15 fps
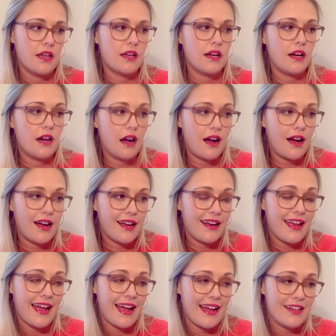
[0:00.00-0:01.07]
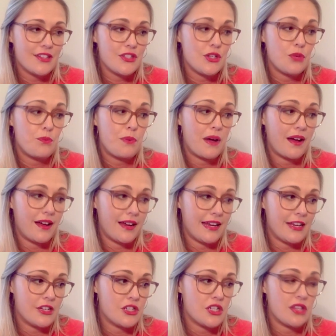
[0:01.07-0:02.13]
God had to
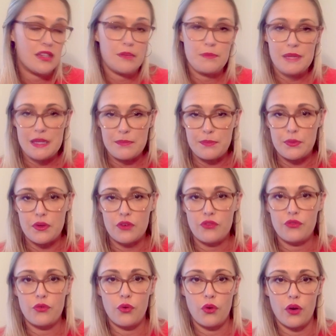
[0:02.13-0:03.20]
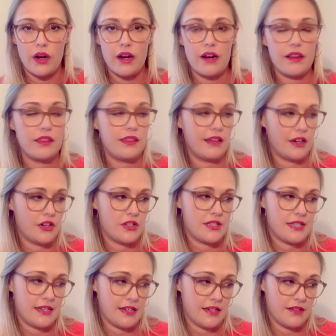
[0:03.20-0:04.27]
punish the people for their
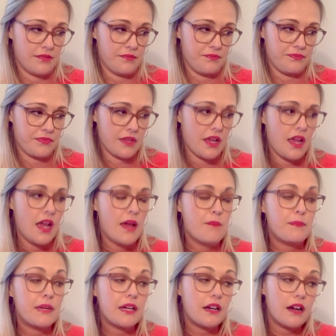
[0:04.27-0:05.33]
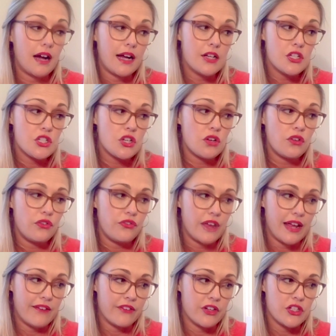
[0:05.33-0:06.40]
sin. But God showed
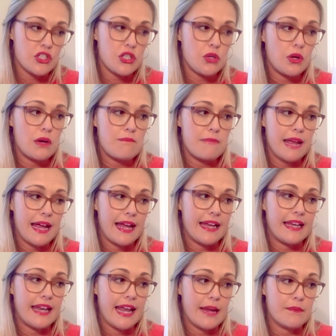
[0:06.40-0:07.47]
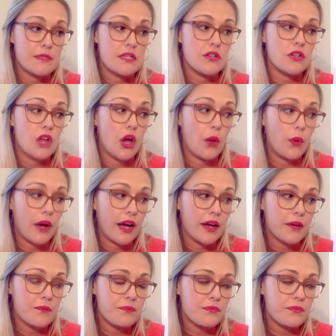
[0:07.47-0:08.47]
favor to a man named Noah.